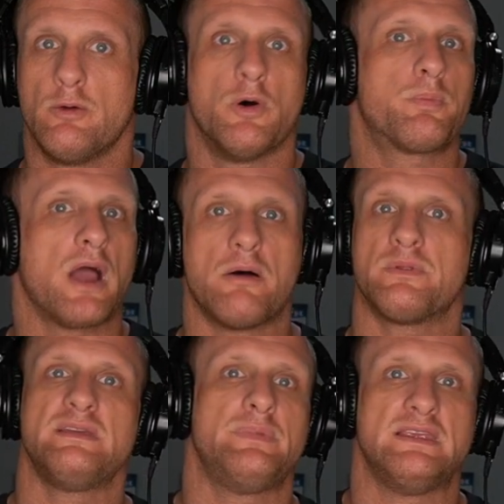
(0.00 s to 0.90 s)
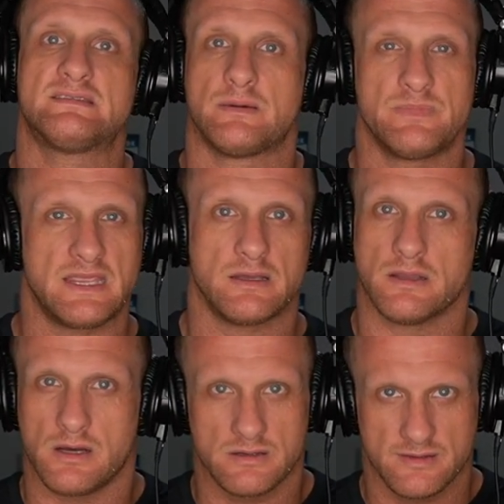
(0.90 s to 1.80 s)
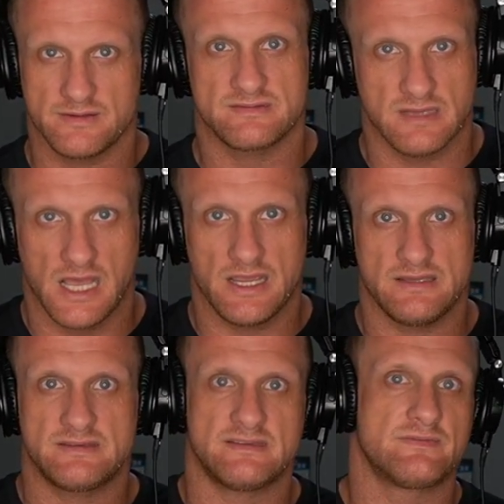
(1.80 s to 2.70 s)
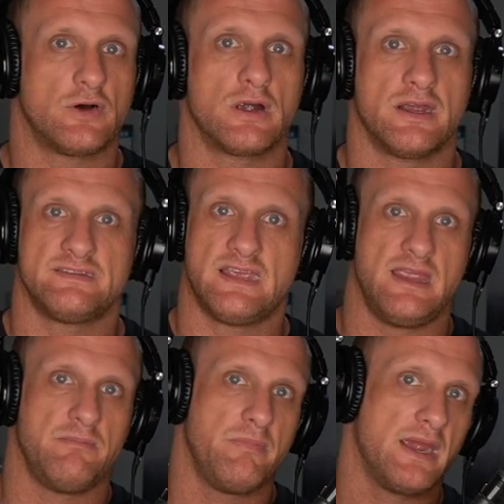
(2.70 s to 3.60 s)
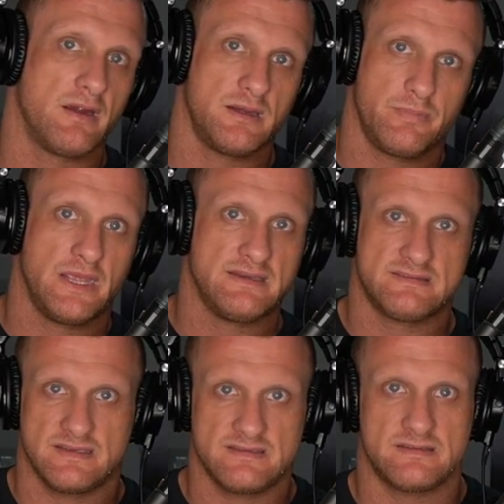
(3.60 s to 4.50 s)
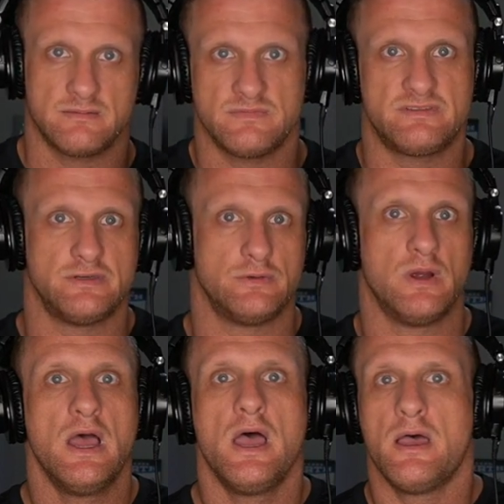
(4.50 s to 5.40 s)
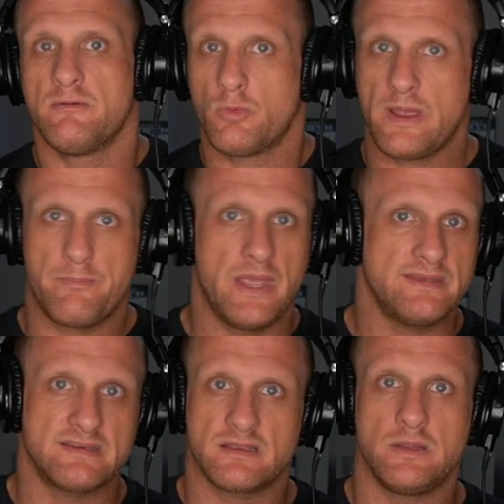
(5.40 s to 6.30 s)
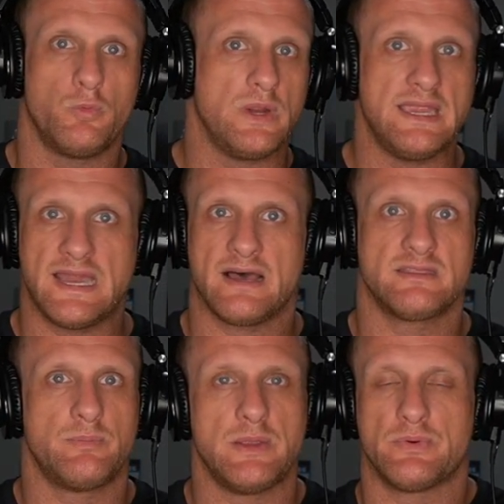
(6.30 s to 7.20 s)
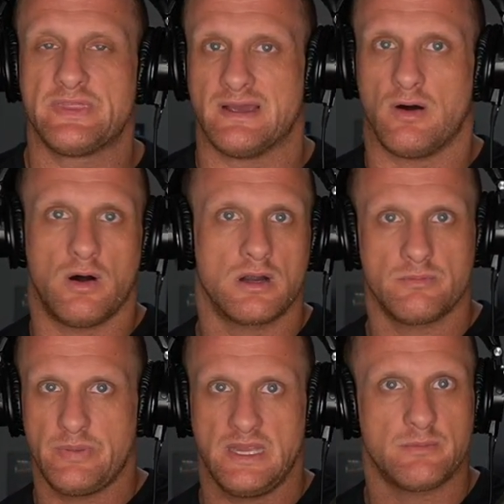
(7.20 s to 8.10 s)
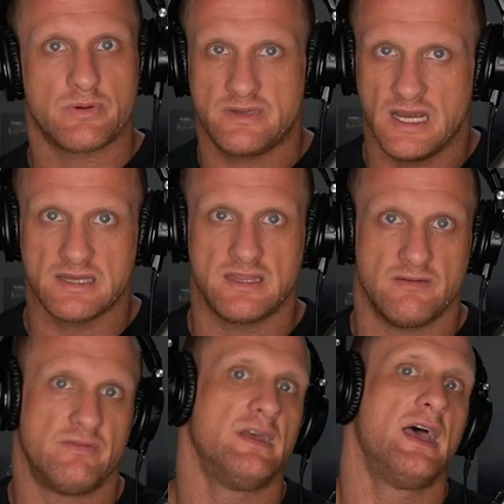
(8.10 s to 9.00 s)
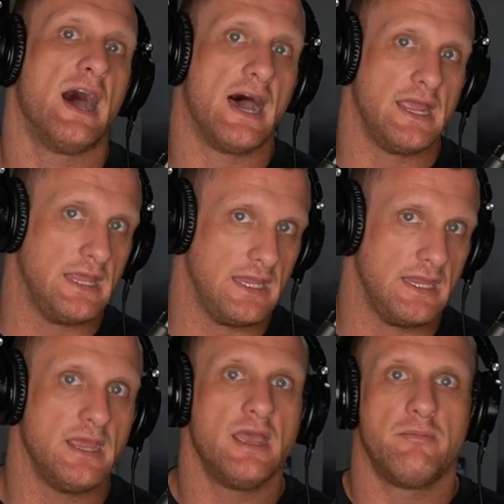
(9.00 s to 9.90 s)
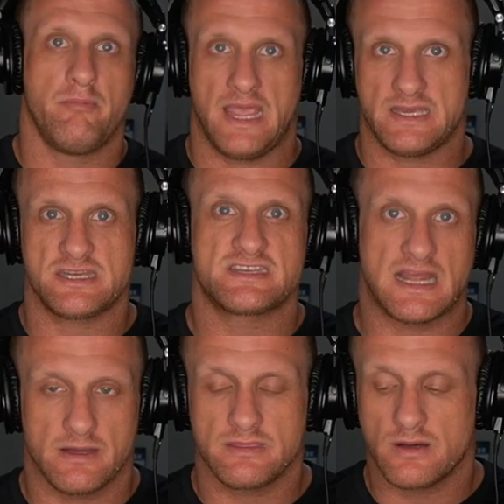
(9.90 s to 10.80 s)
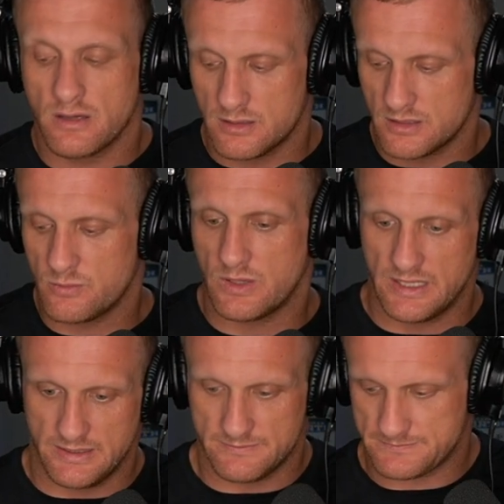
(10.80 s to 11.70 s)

will probably be something along those lines as far as a merit based system to basically weed out the people that aren't being productive, i.e., managed out the hard way.